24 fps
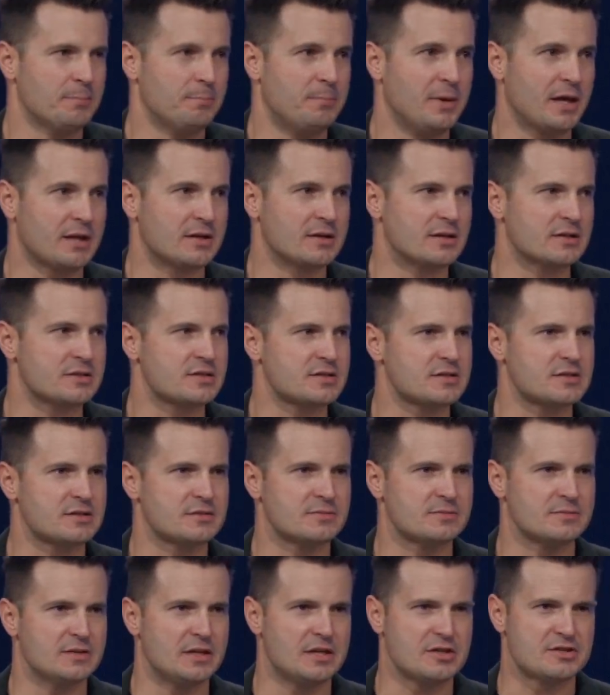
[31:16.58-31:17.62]
bigness,
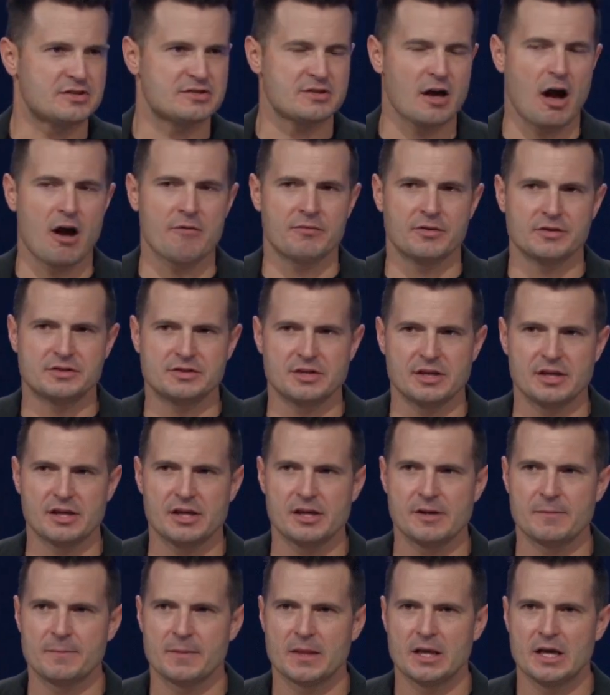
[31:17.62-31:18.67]
in his
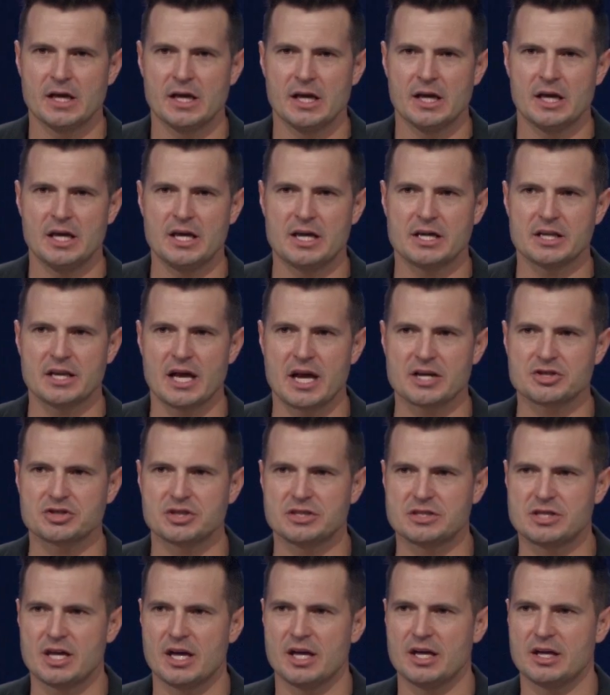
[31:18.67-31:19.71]
sovereignty, he can
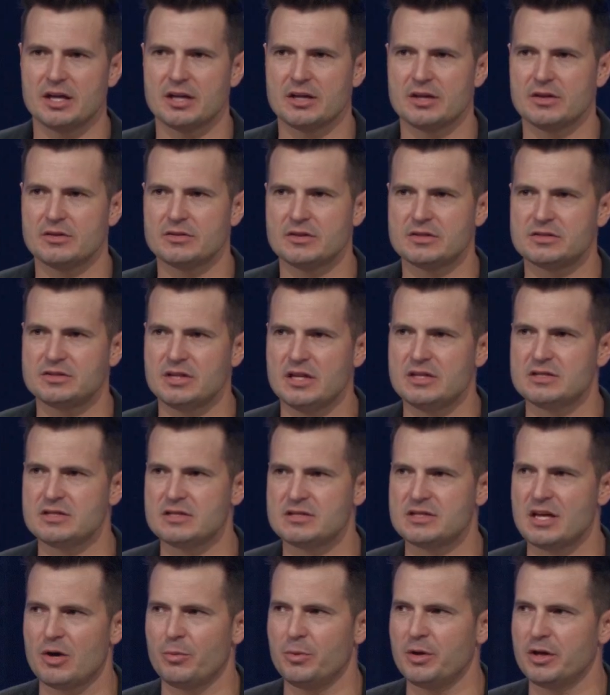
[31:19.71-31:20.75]
actually take the
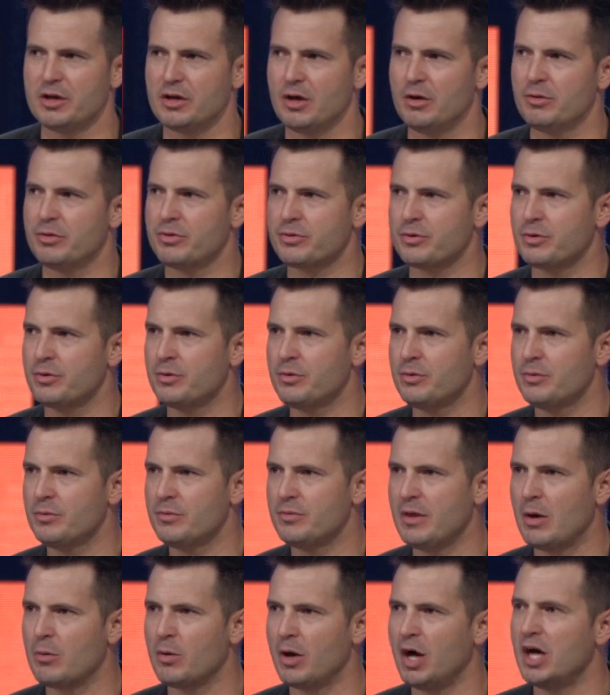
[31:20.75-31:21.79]
seasons that we go through
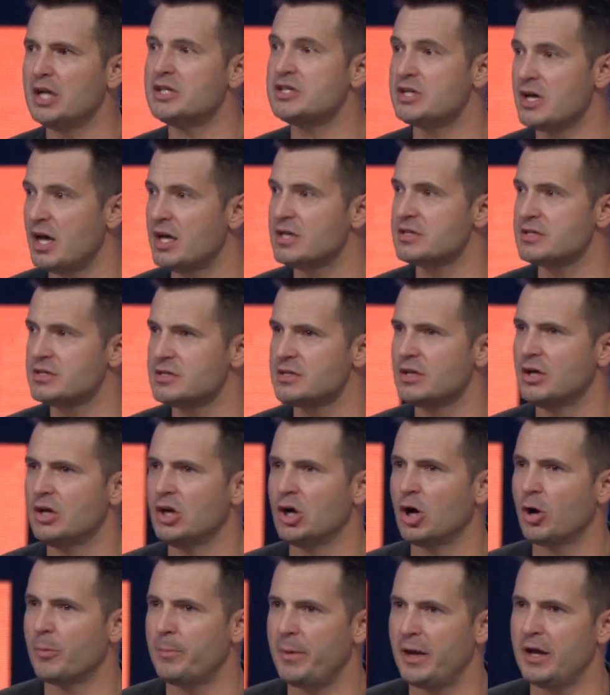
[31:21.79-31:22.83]
that were unjust
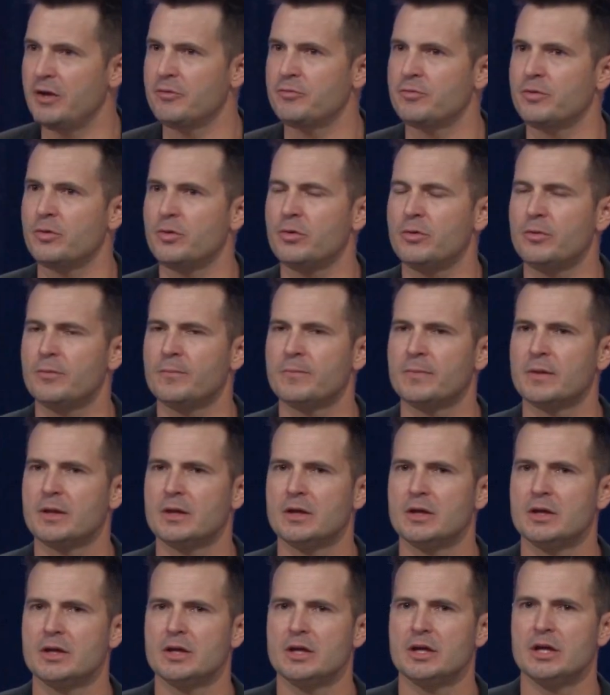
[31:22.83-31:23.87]
or painful,
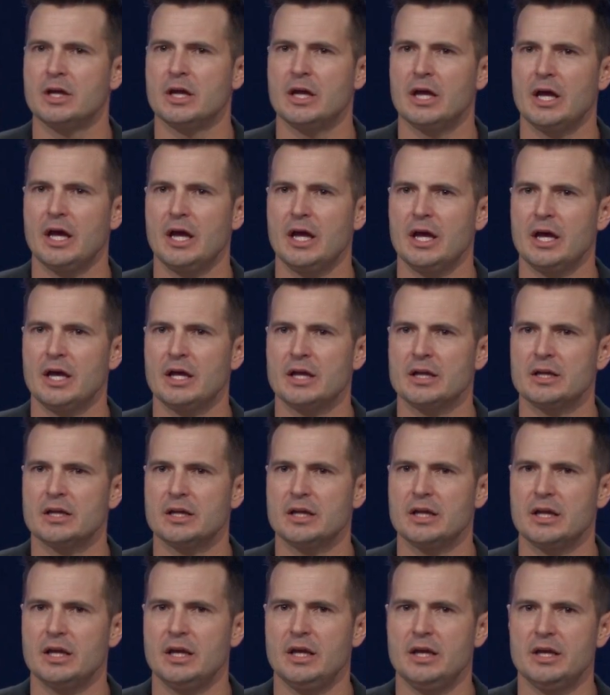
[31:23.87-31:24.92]
and
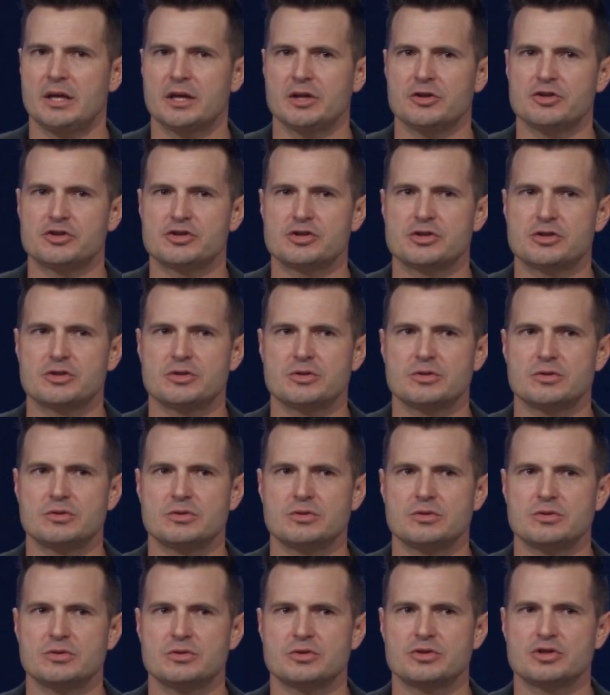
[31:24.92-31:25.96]
he can
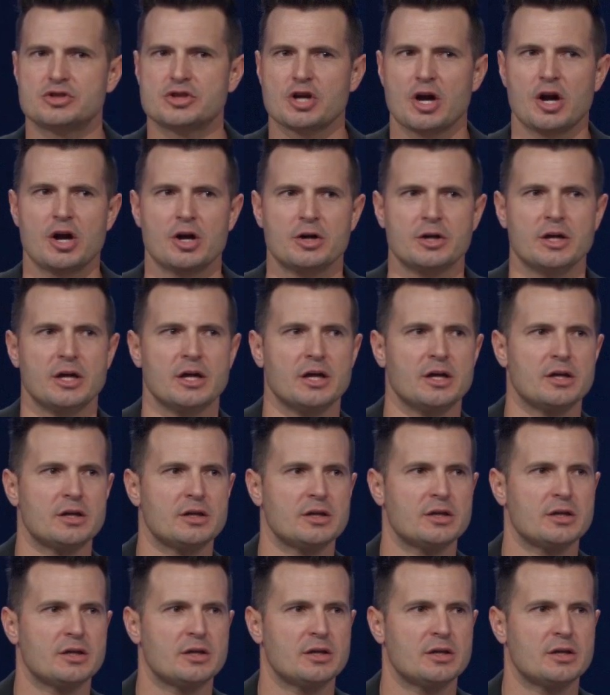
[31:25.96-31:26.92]
turn it